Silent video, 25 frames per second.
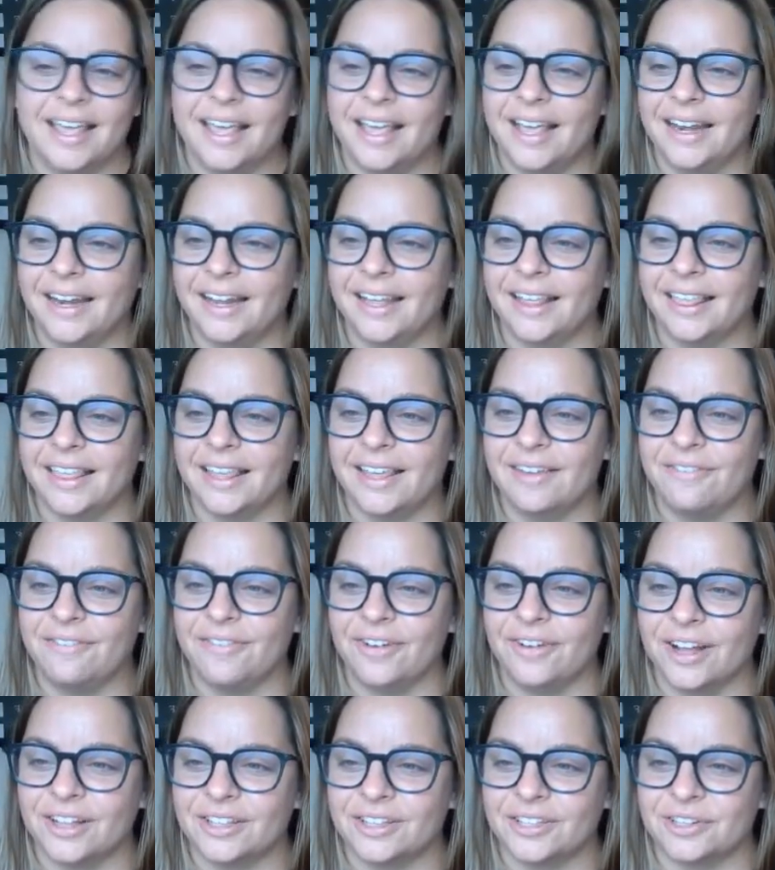in the
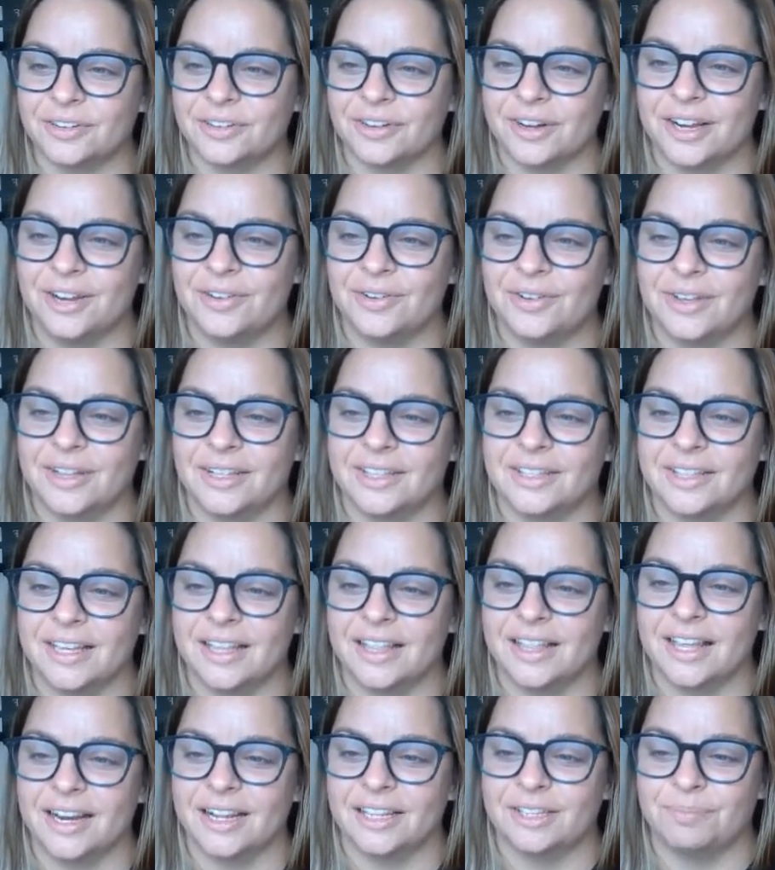font screen, you can
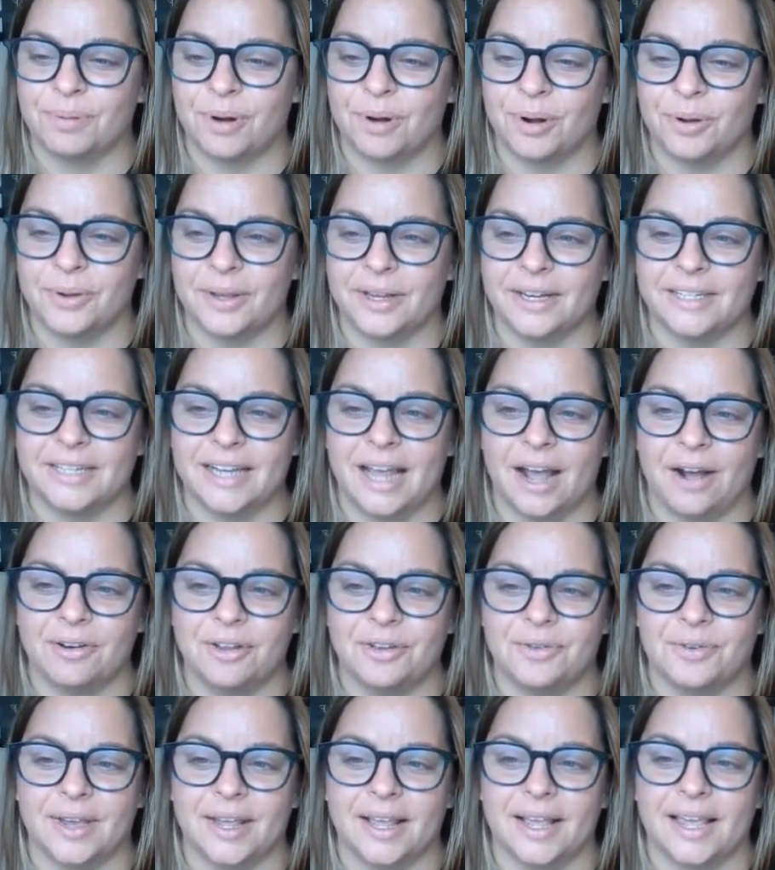see that it's broken down.
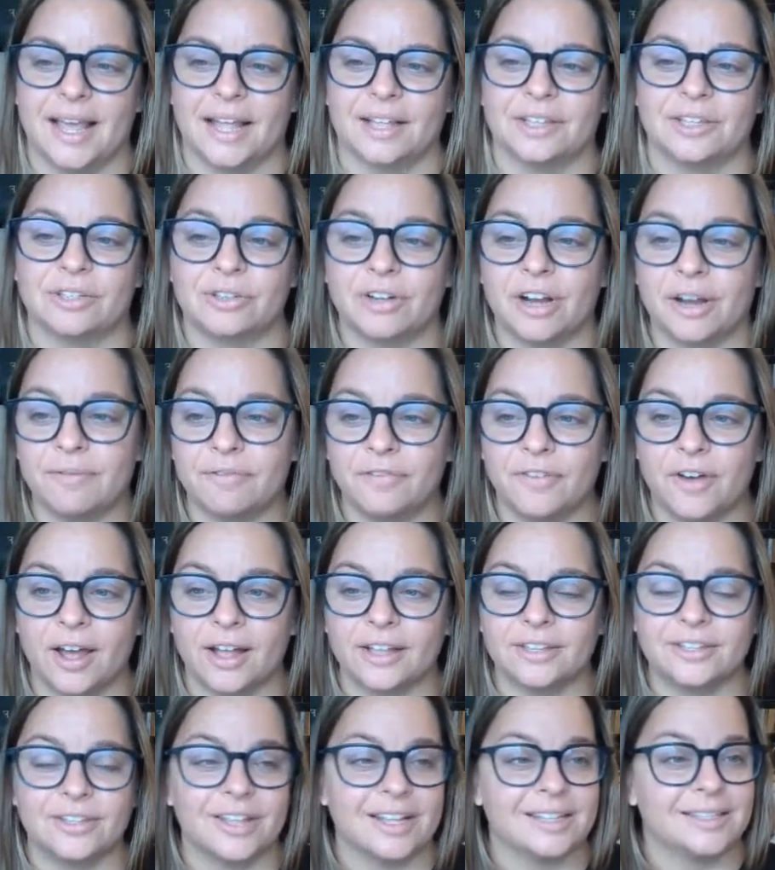You can get script
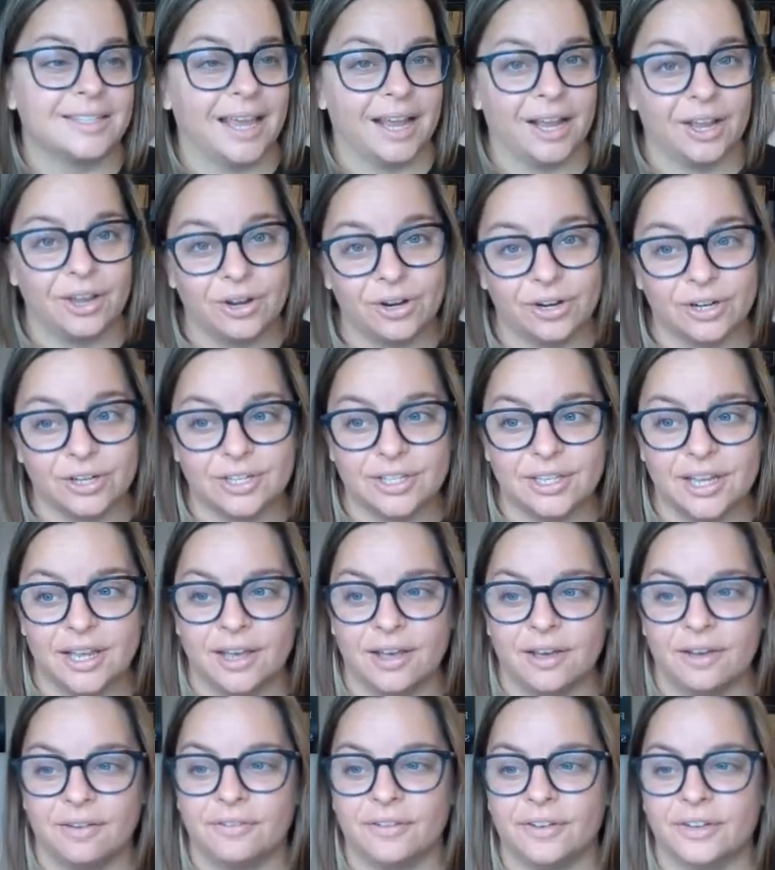fonts, so that's like
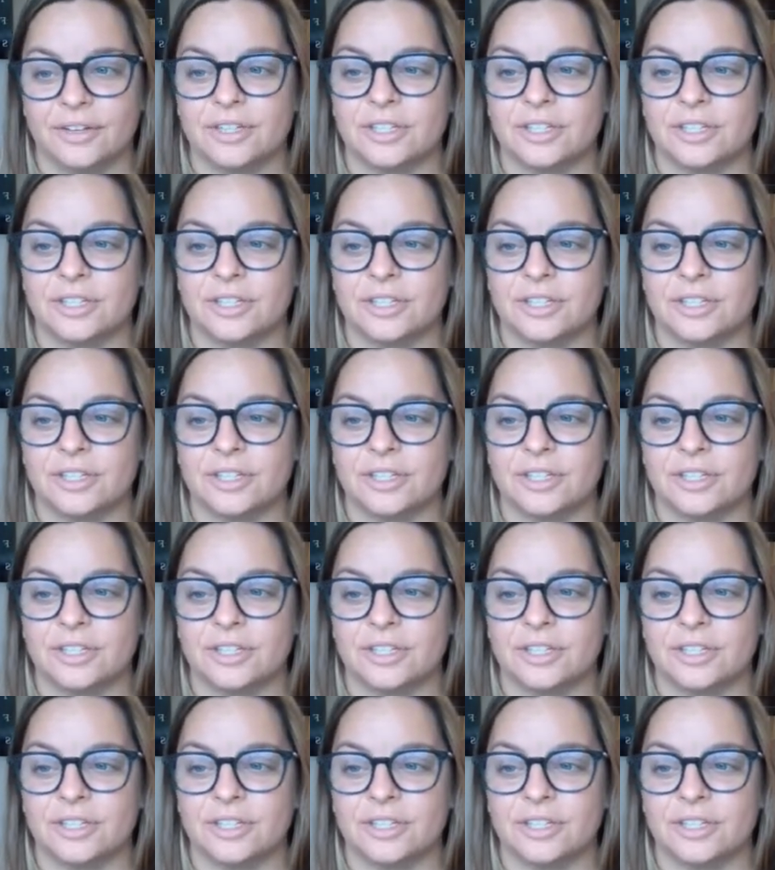cursive.